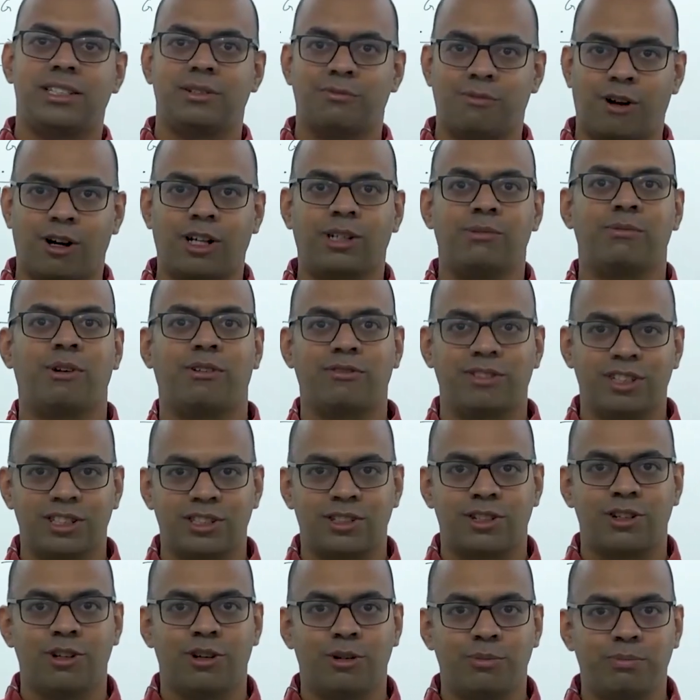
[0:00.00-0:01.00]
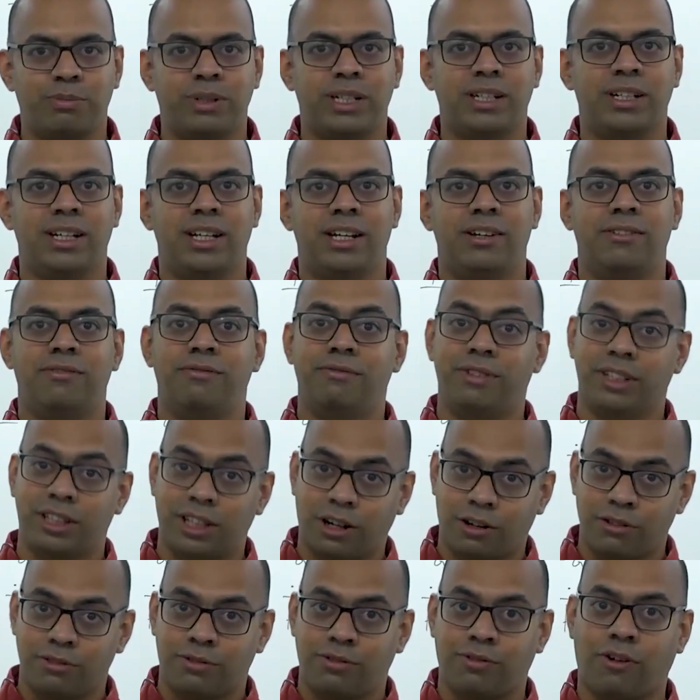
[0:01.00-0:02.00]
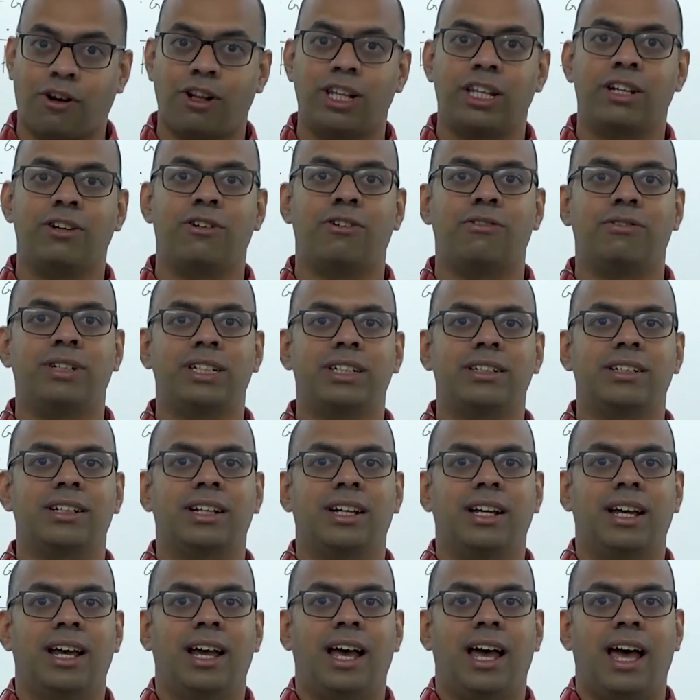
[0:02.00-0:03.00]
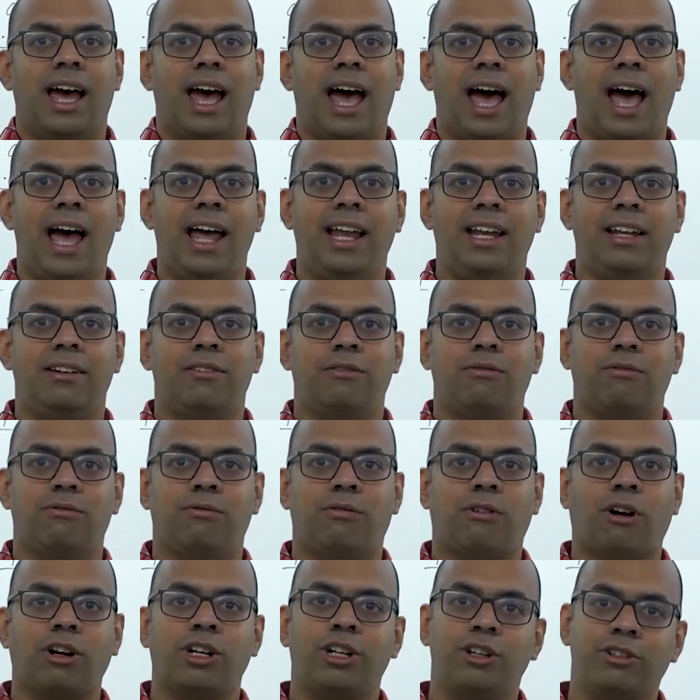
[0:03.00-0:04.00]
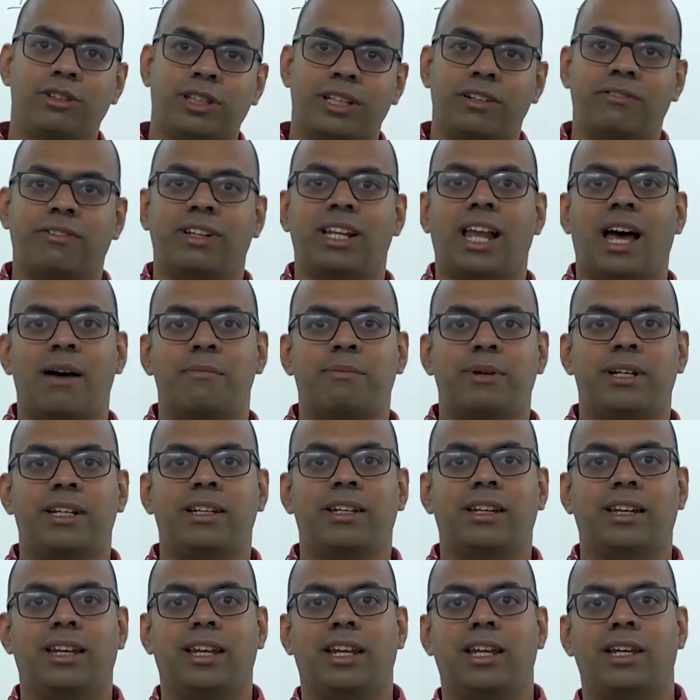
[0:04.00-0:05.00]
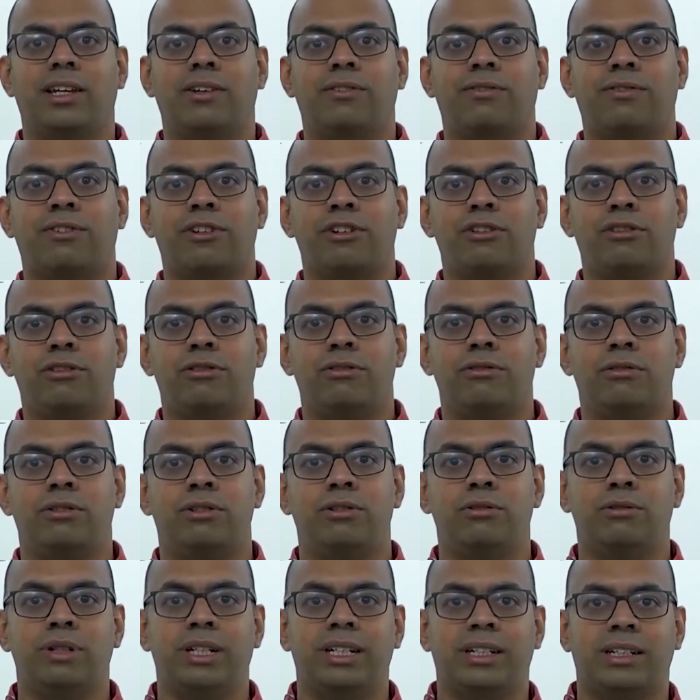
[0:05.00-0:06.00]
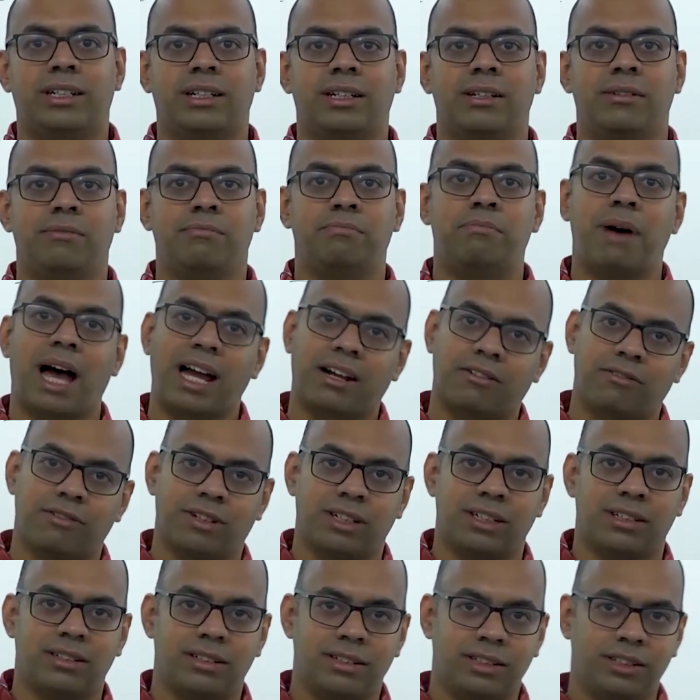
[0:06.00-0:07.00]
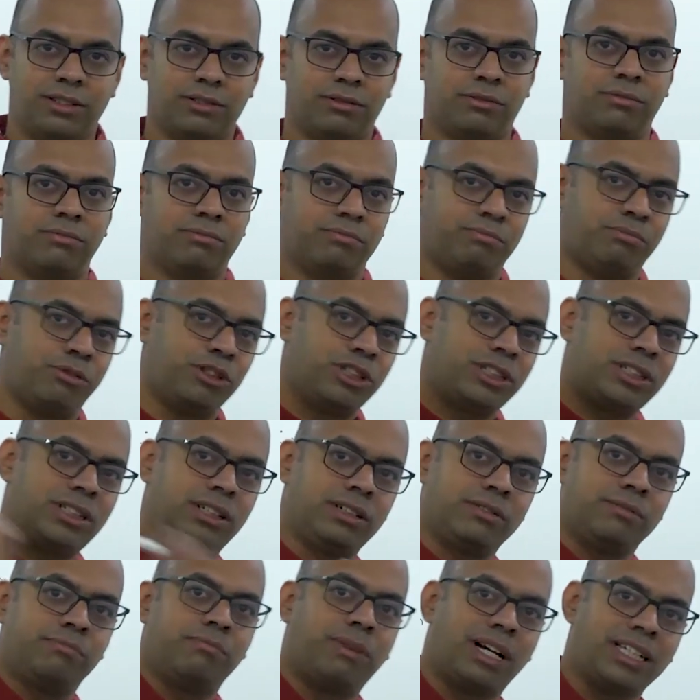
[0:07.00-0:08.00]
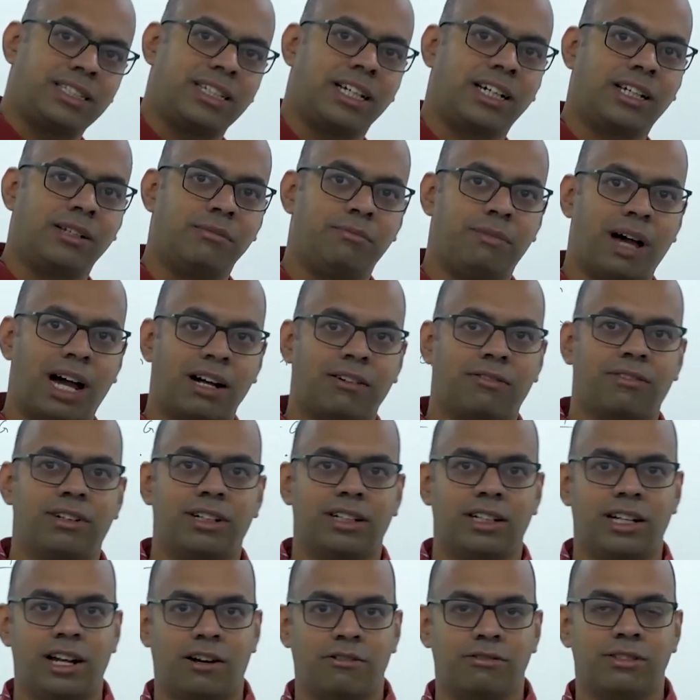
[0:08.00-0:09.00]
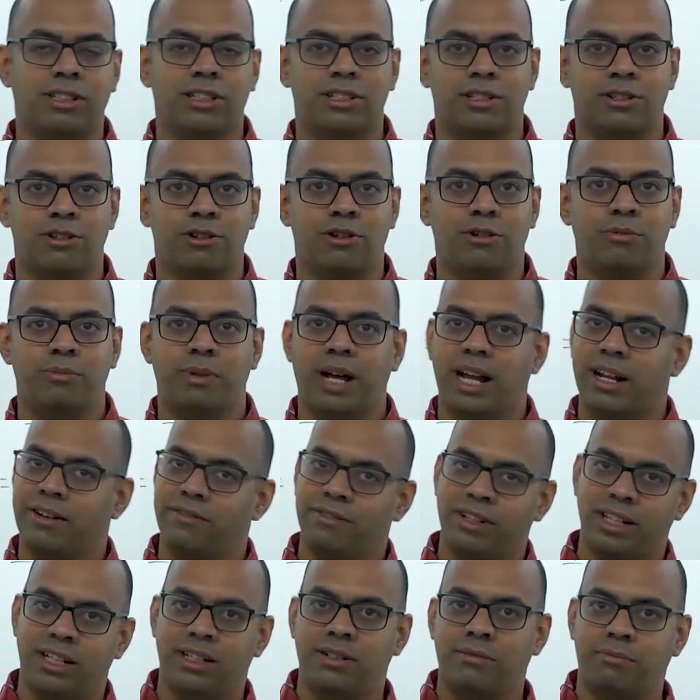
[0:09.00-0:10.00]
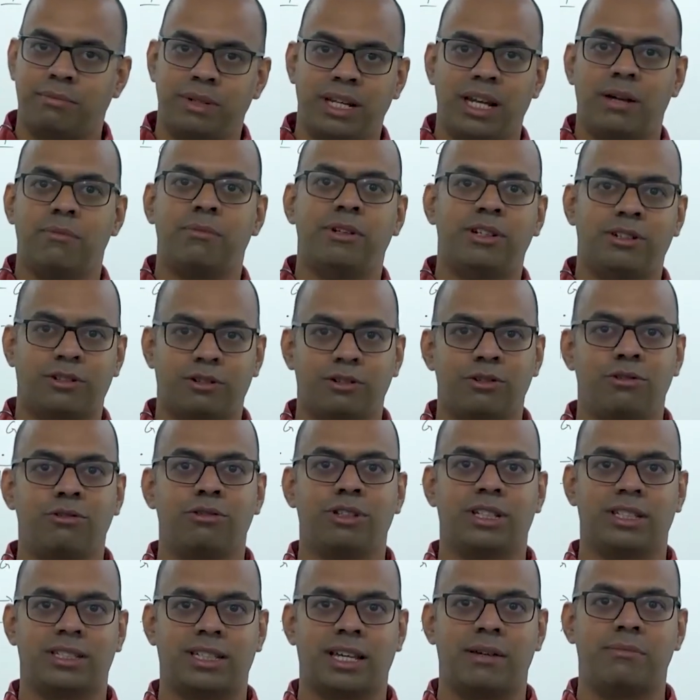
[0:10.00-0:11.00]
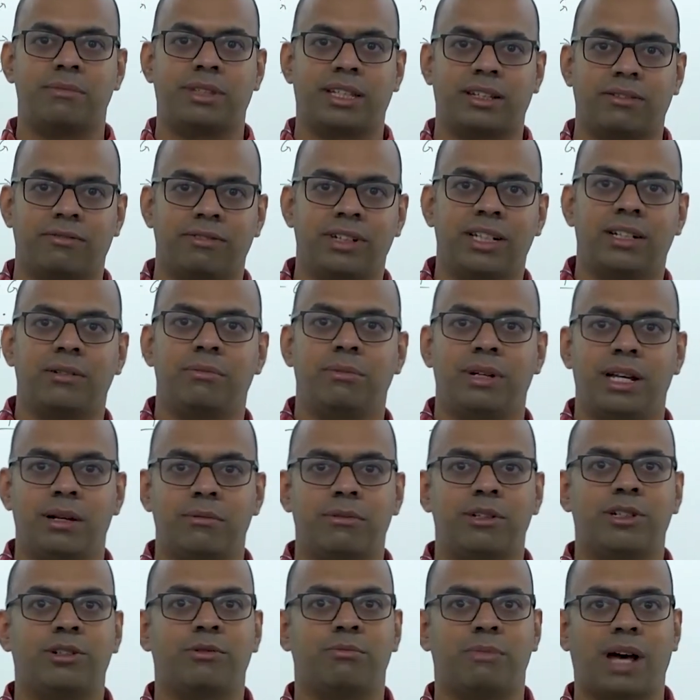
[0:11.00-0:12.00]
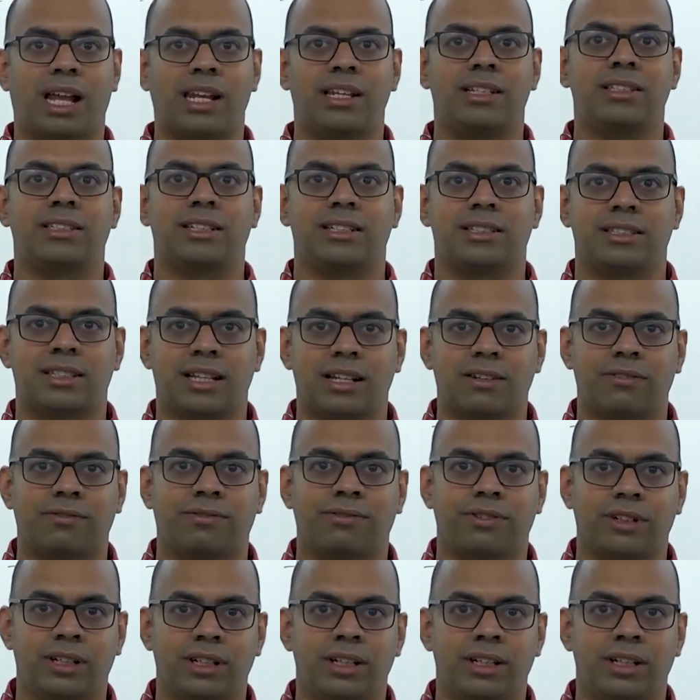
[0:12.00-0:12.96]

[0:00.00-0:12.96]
the bottom of the slope without falling over. And what do you think will happen if you do it backward? You push the bicycle backward down the slope, and will it be able to do the same thing? Will it be able to balance itself?